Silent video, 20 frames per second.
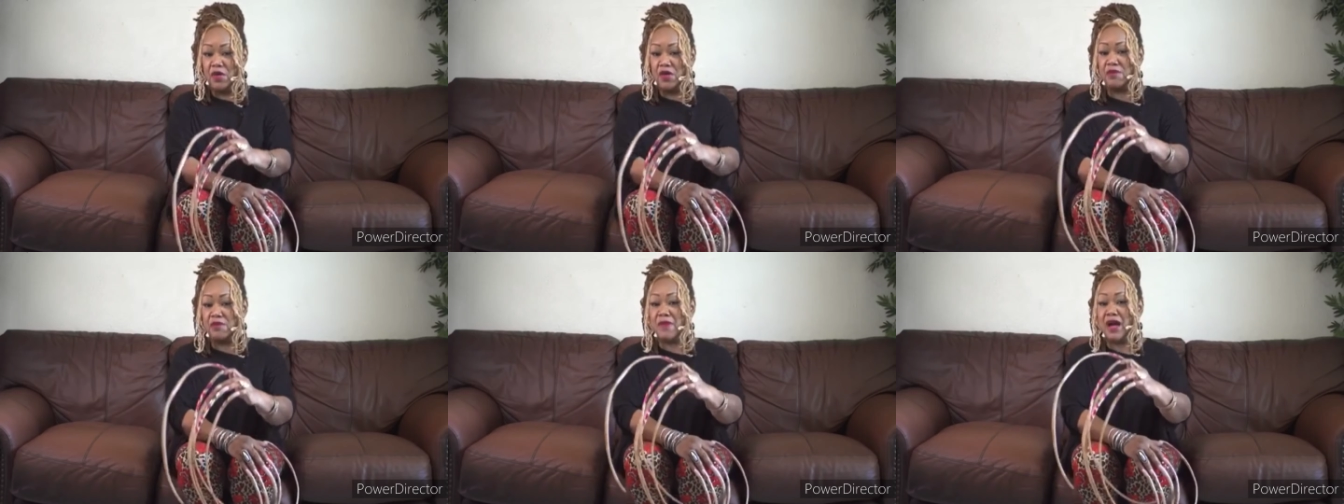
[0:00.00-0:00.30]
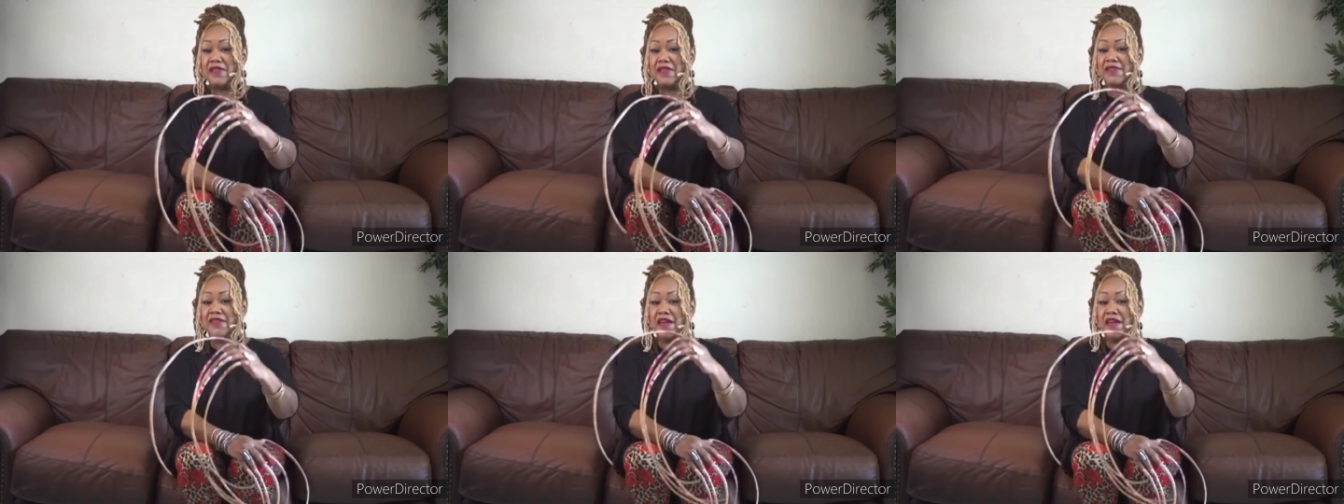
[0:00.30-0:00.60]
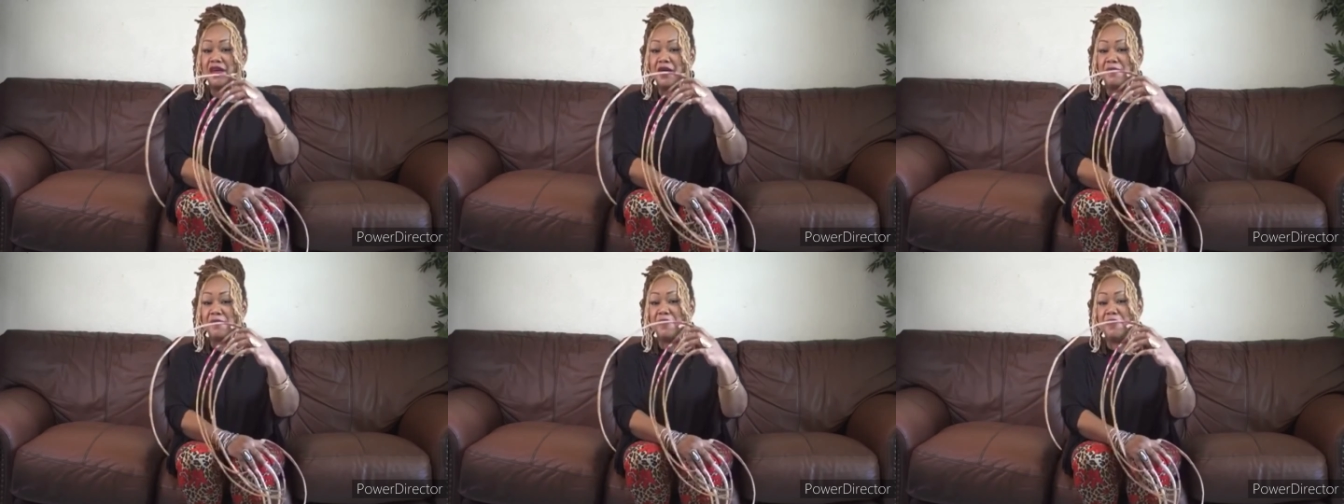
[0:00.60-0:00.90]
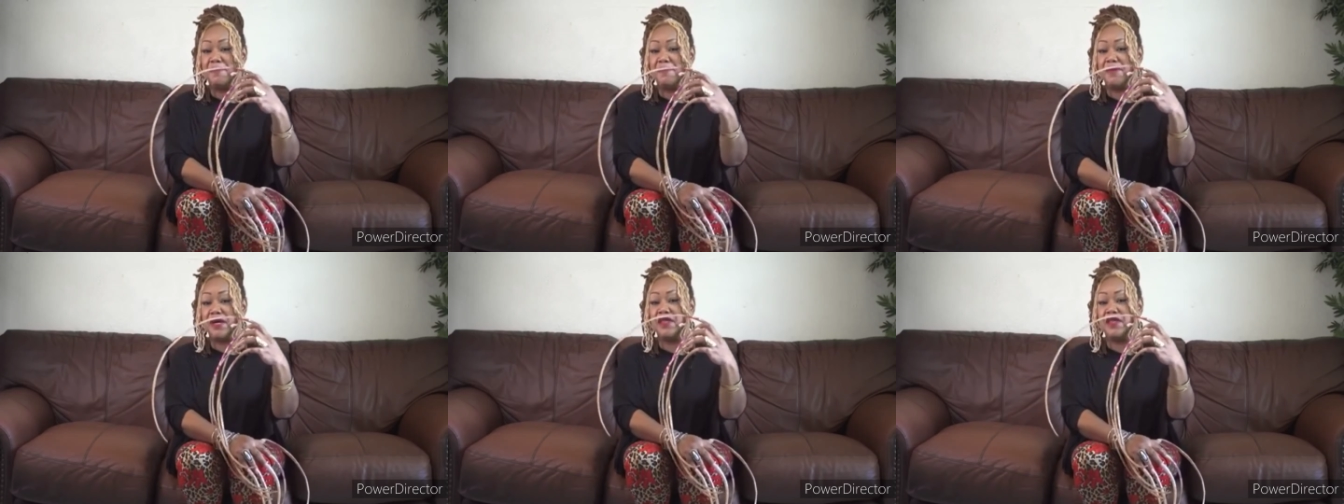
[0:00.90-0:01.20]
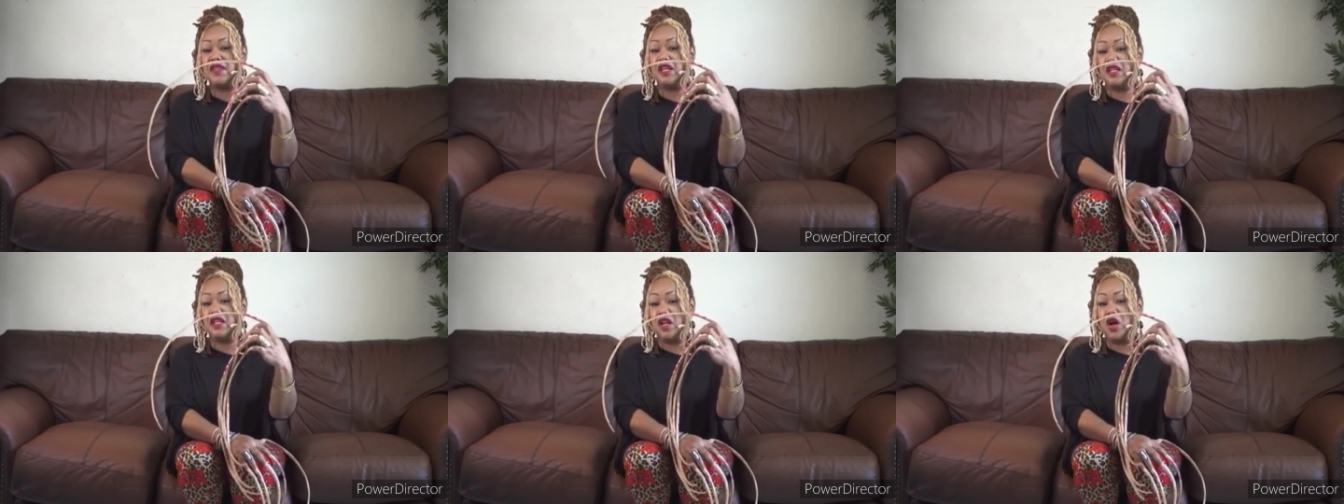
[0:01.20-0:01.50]
with my thumb
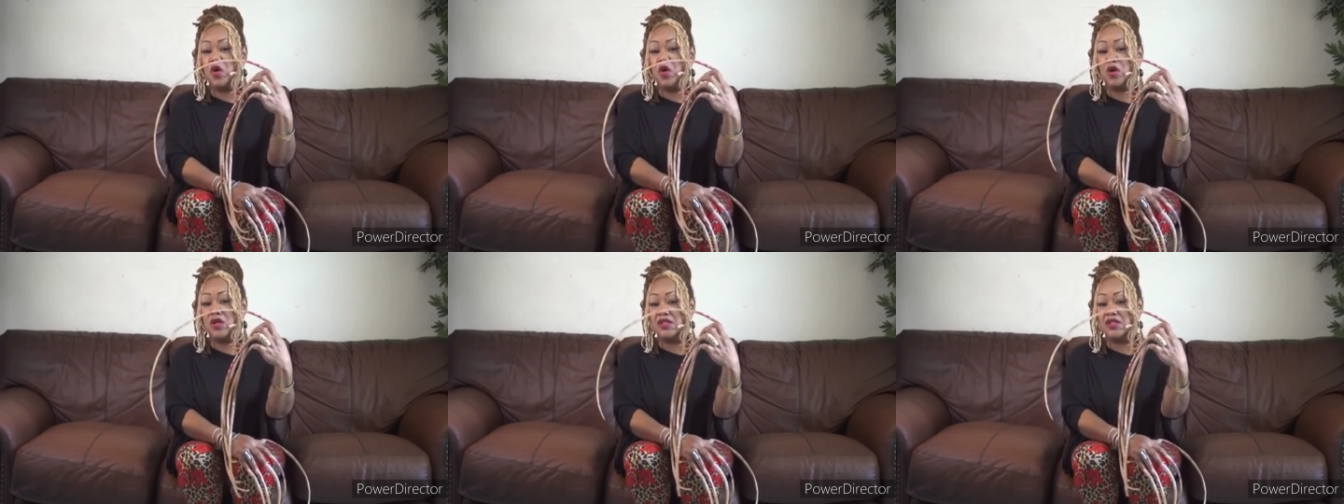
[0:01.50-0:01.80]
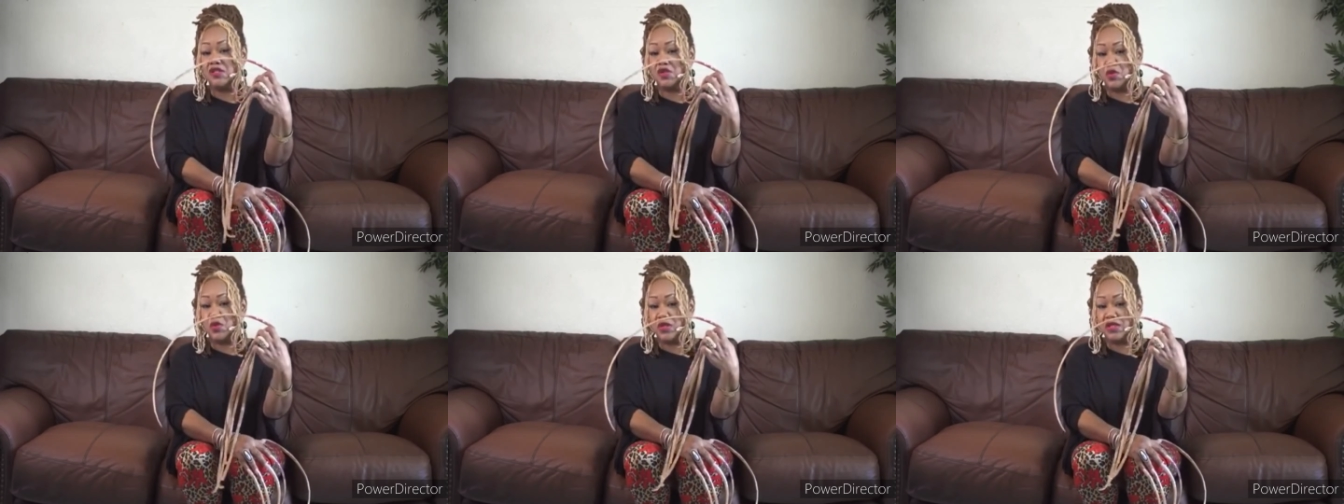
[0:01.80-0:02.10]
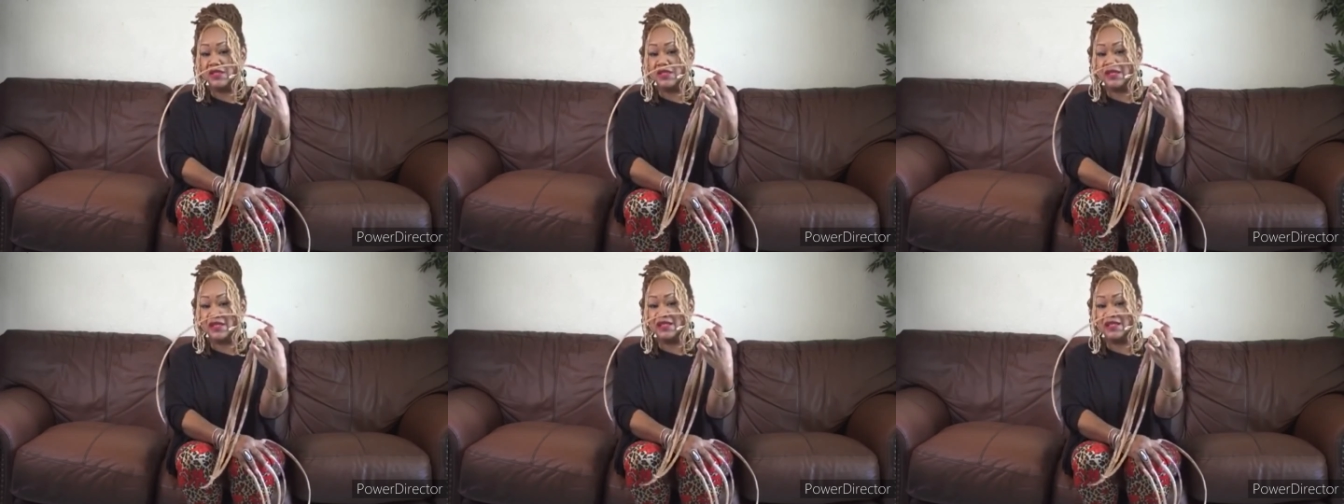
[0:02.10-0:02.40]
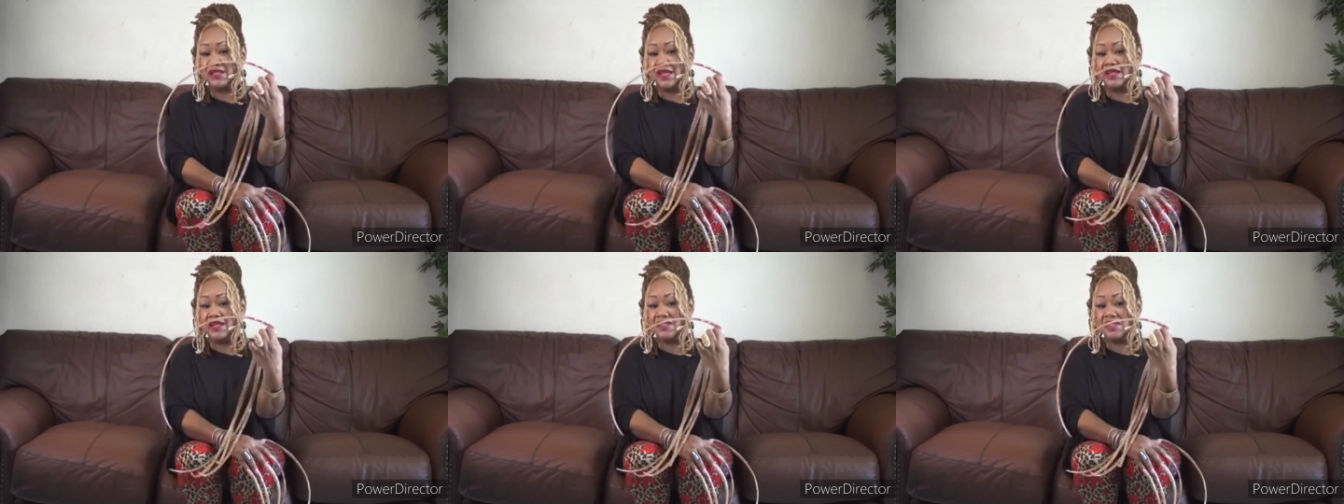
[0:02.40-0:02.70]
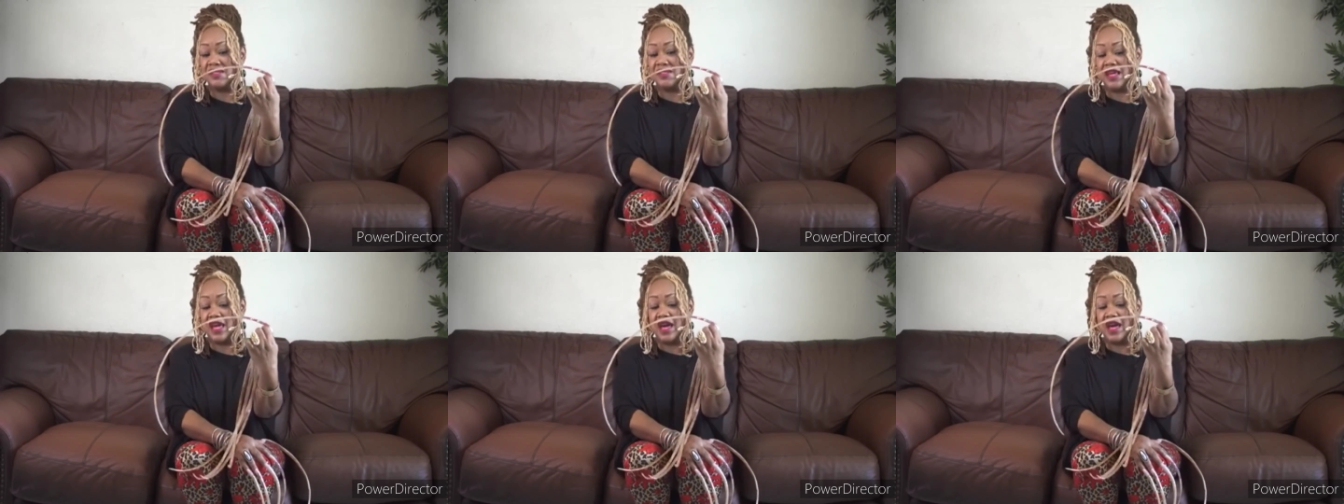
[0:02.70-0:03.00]
being the longest 26
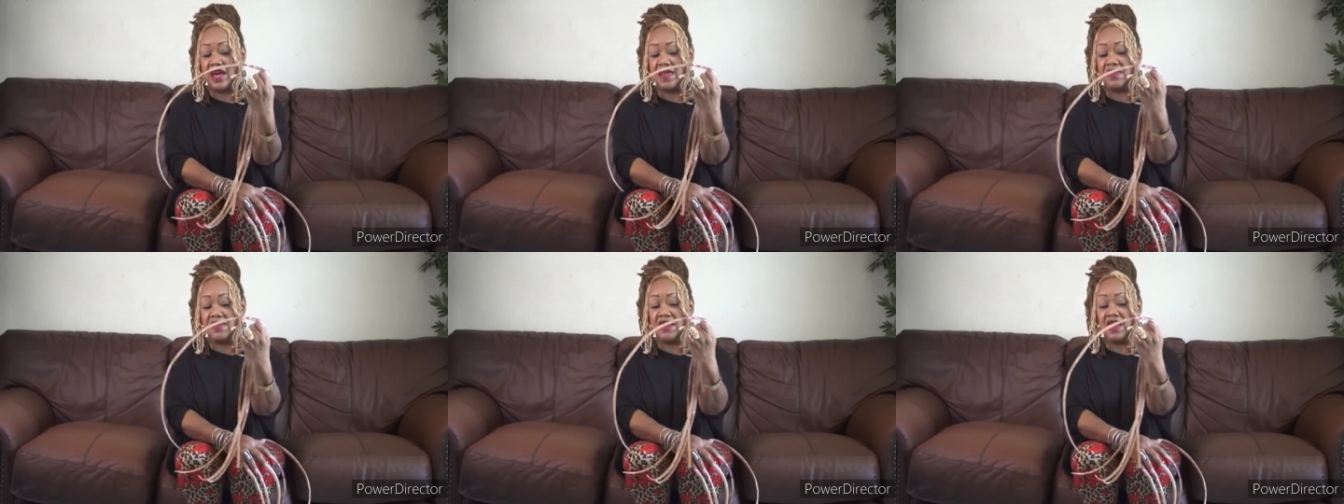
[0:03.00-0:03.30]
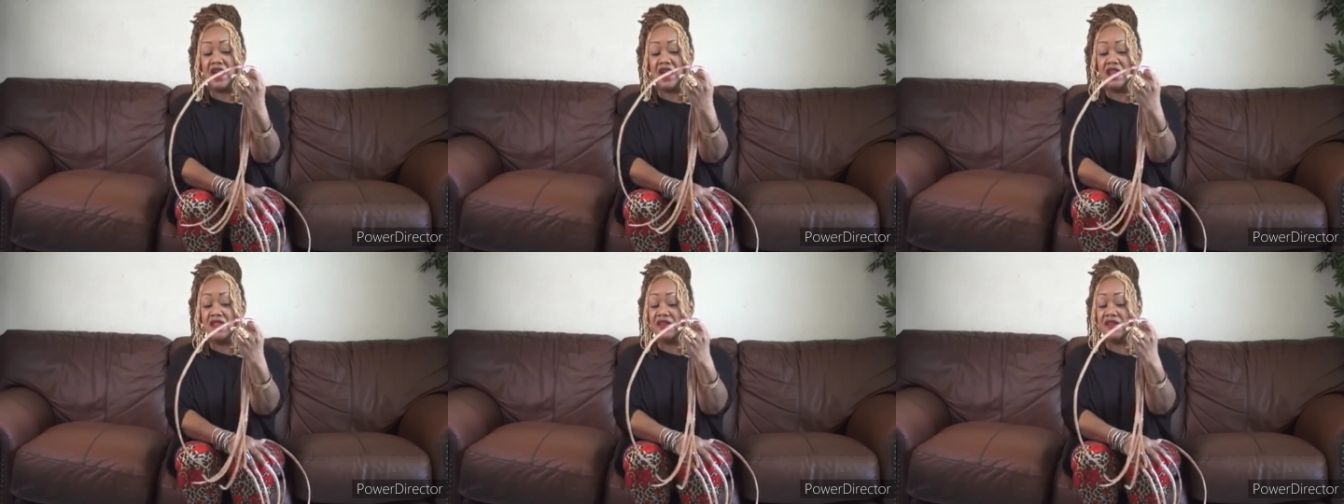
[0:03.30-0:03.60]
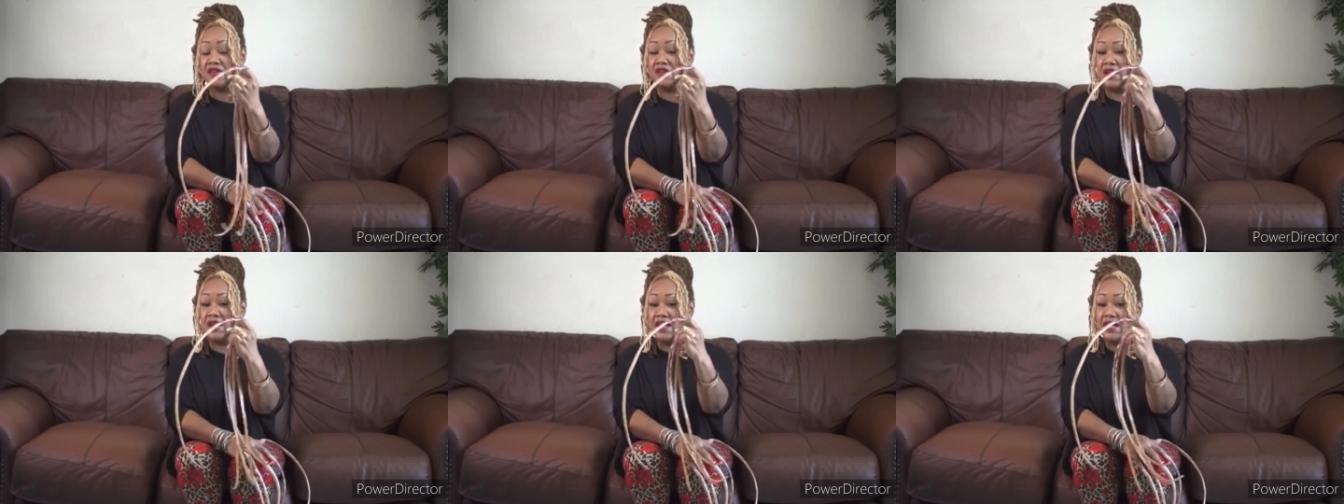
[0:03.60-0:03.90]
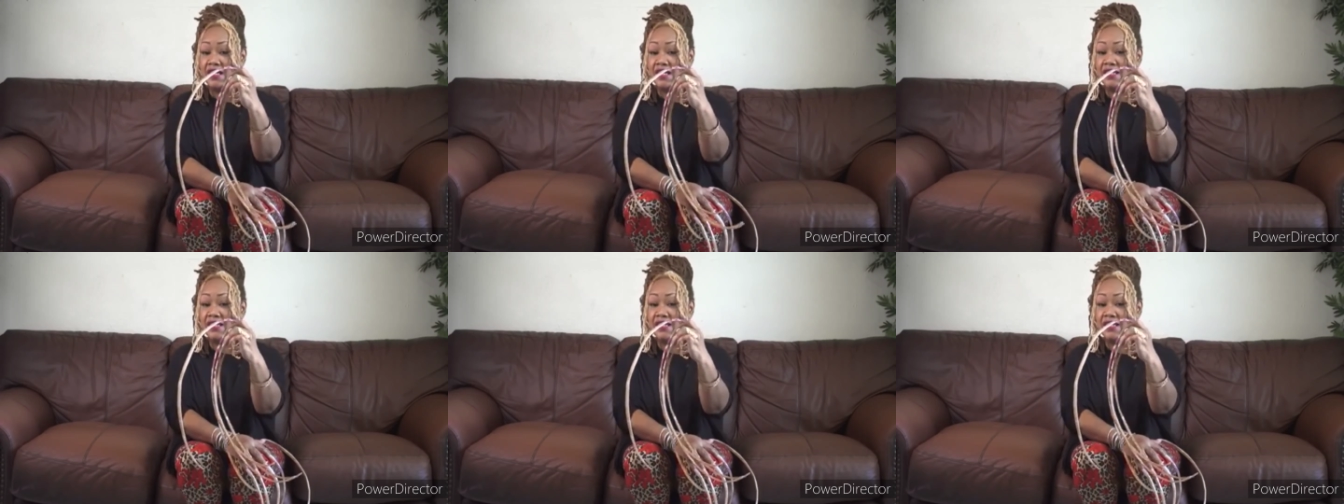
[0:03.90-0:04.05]
inches and the other